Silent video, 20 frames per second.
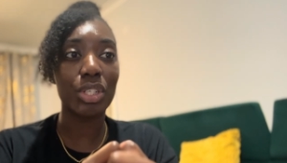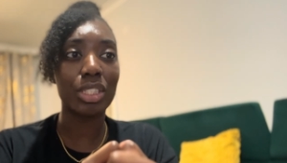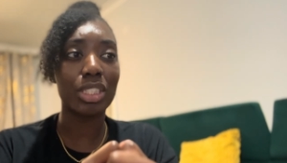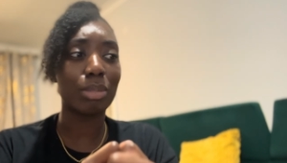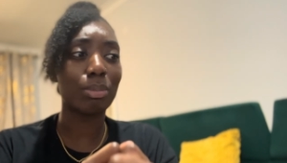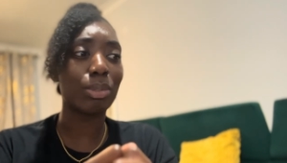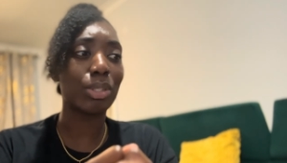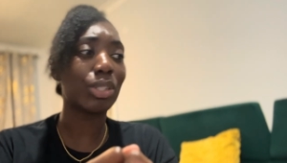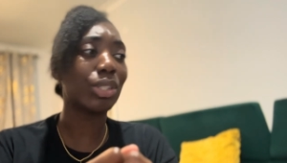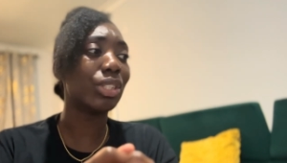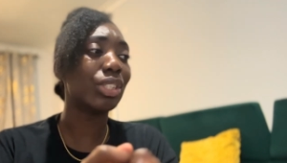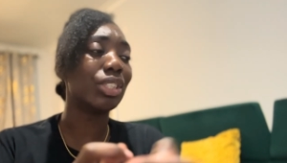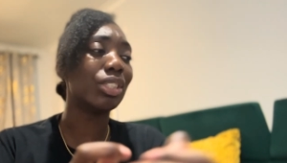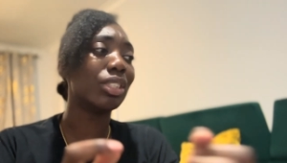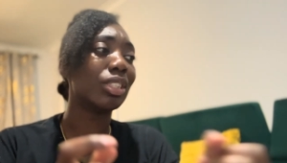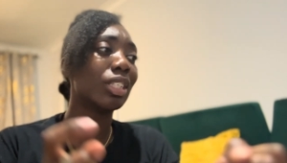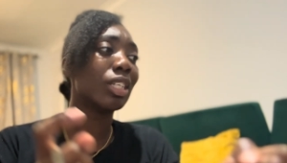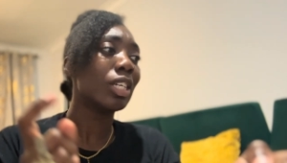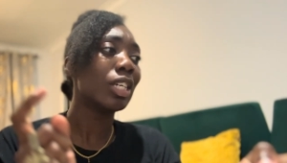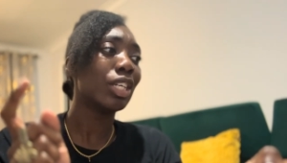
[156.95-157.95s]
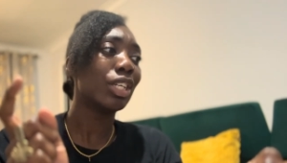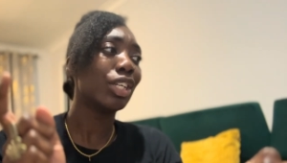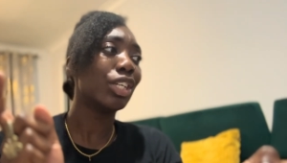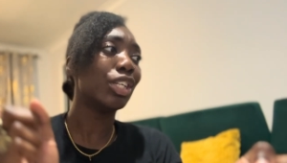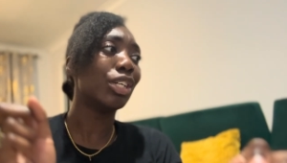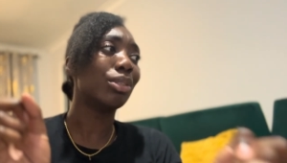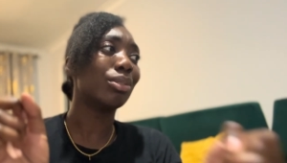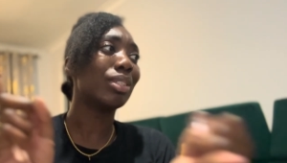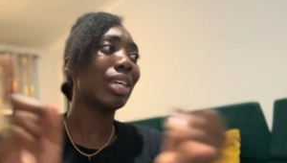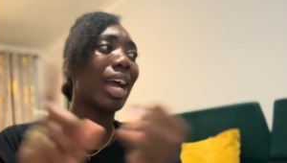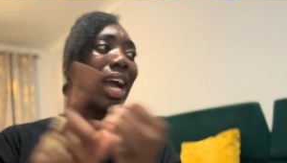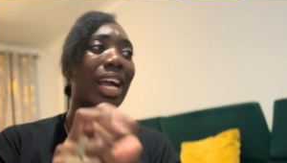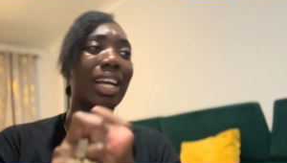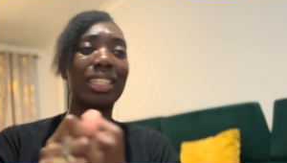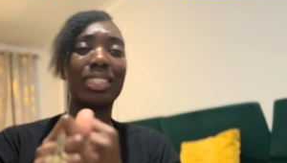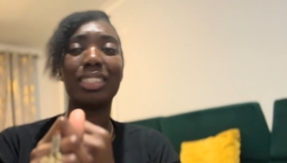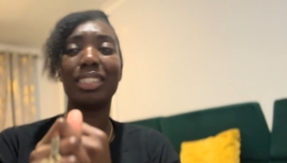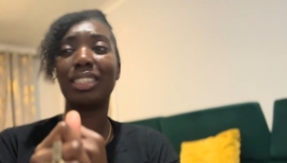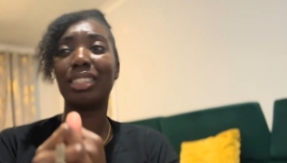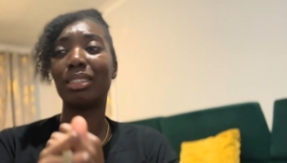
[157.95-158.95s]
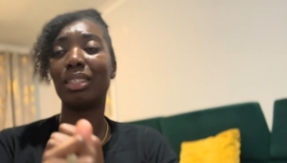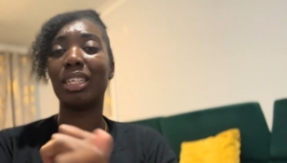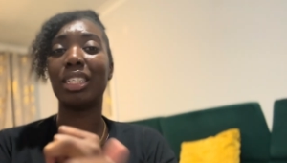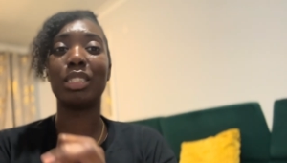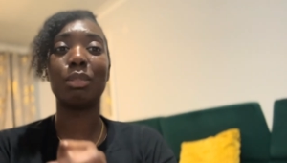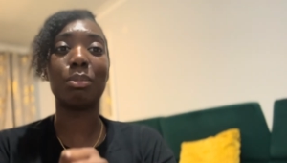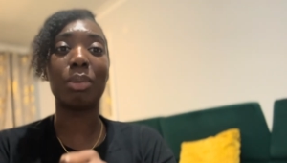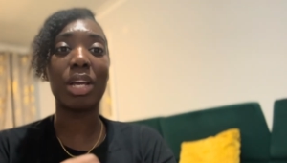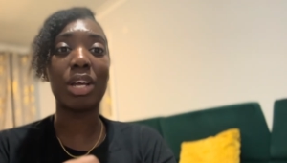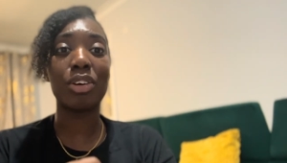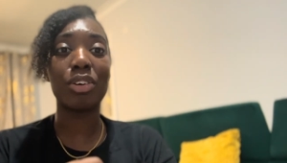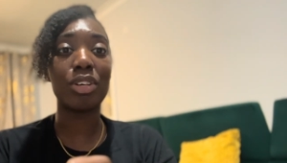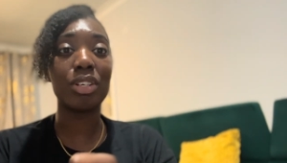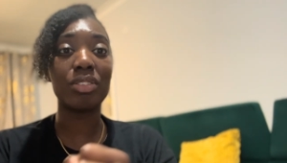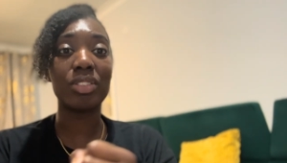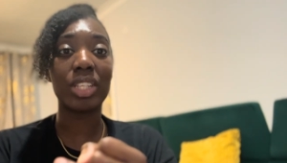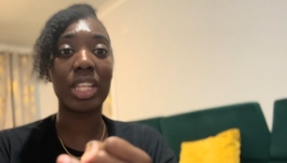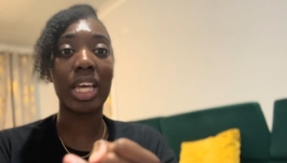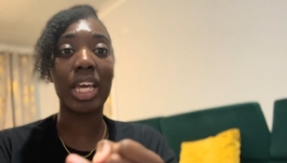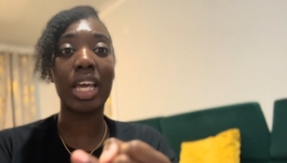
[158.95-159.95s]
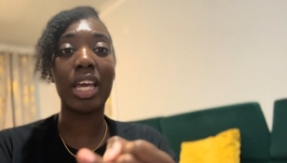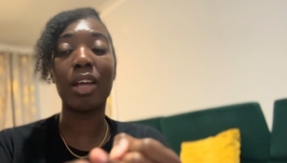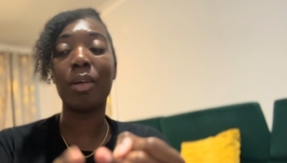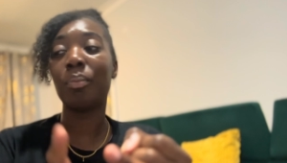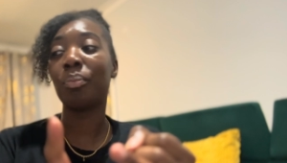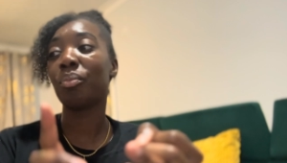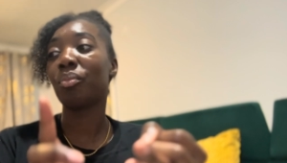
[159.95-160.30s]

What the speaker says: Is it because, tax is better over there?